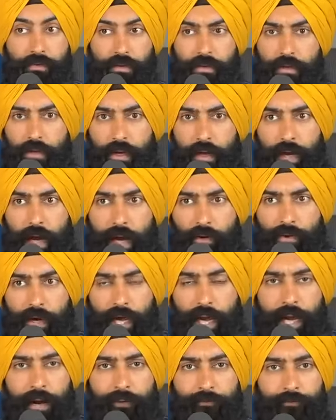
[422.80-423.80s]
well, I don't
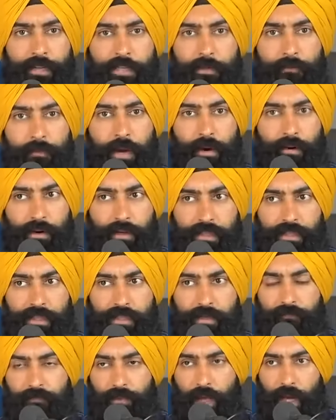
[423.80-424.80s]
have rich
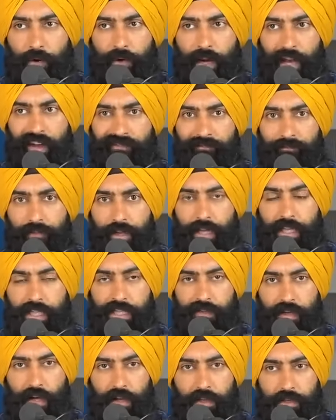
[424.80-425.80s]
parents. I don't have millions
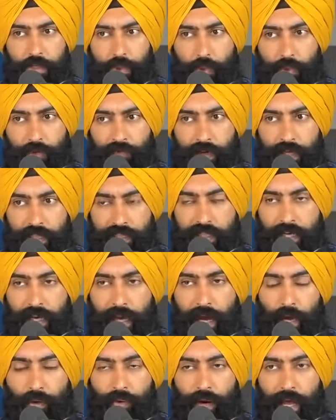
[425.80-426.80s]
of dollars to invest.
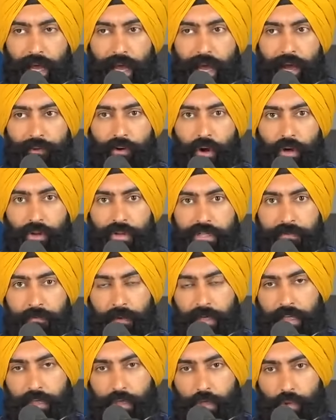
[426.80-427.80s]
I don't have all this
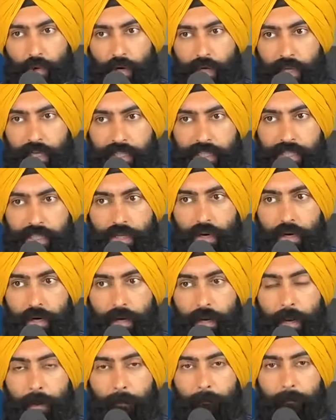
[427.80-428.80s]
money to go out and start
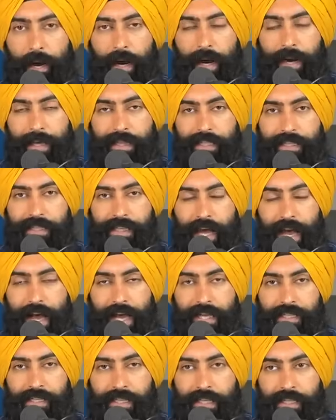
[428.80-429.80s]
buying these
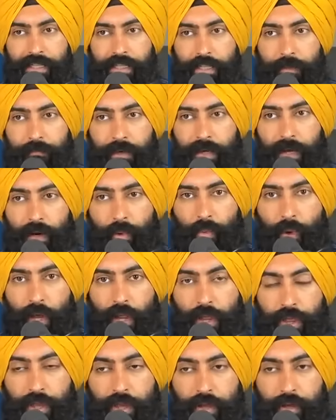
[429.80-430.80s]
assets to become
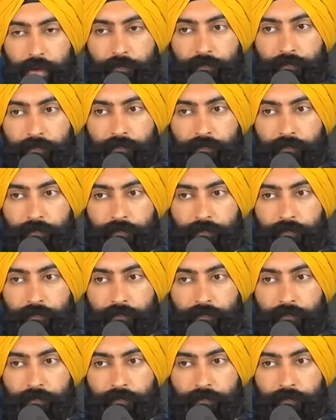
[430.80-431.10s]
wealthy.